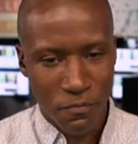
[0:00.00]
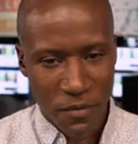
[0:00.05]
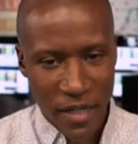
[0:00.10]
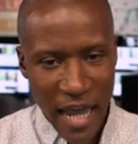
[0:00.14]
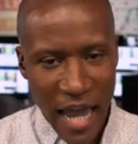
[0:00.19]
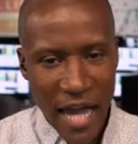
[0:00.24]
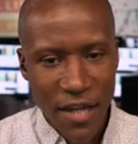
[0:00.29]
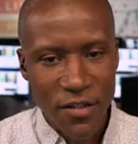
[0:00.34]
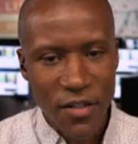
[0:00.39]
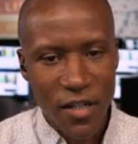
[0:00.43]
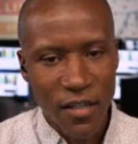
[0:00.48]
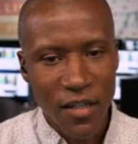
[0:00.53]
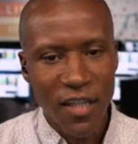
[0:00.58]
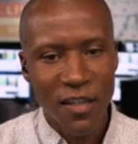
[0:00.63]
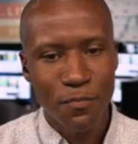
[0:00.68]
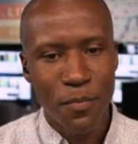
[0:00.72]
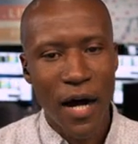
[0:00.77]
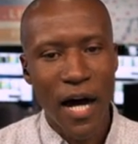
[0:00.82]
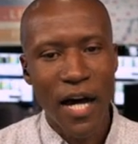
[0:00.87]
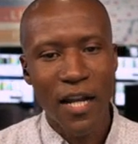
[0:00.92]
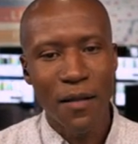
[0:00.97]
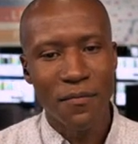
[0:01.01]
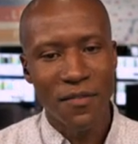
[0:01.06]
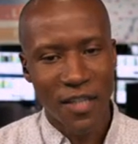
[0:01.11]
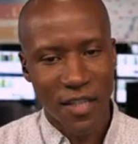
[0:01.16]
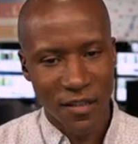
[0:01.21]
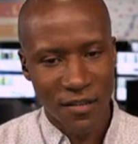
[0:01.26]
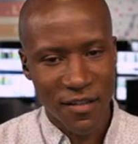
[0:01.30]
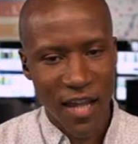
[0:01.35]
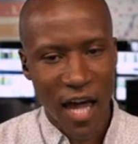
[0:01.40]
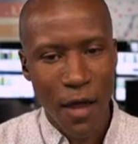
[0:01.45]
catching these bottoms and
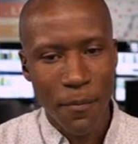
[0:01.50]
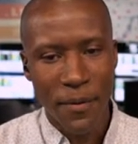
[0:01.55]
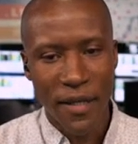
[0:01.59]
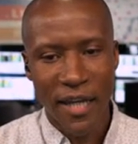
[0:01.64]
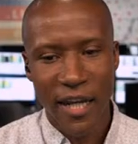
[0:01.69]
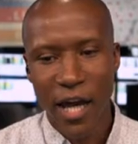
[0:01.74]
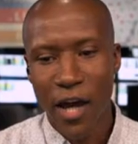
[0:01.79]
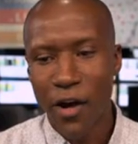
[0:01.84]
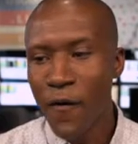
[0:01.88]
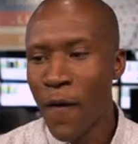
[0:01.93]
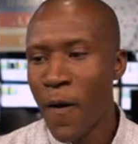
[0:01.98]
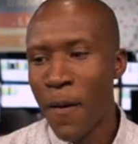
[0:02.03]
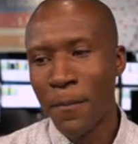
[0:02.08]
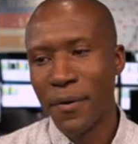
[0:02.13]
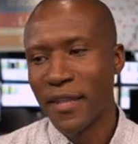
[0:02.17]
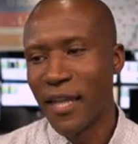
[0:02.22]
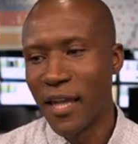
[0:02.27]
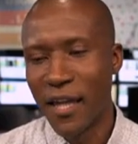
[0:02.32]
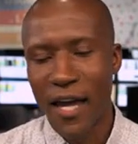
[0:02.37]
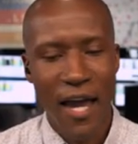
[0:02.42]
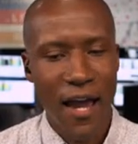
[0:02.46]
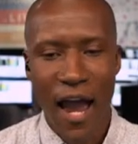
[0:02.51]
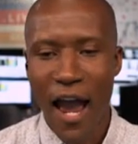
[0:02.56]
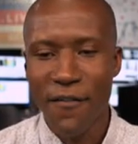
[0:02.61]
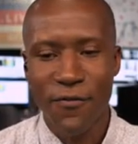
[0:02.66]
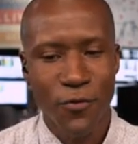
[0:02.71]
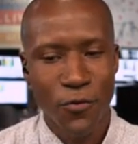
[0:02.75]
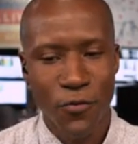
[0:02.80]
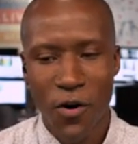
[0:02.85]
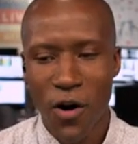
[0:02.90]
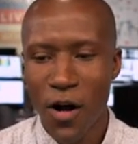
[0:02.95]
scalping it out, but
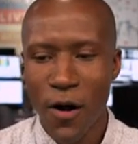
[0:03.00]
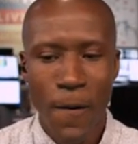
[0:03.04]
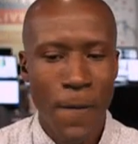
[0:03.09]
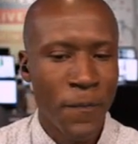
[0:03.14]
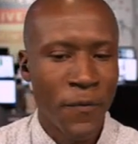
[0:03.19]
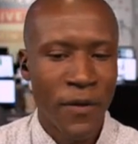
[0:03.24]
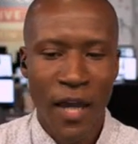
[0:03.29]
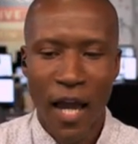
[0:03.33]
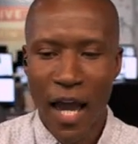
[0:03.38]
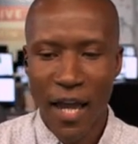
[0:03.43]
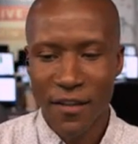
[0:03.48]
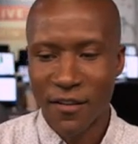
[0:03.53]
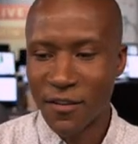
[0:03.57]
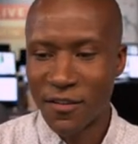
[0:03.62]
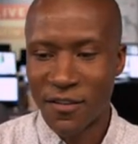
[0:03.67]
after all, it's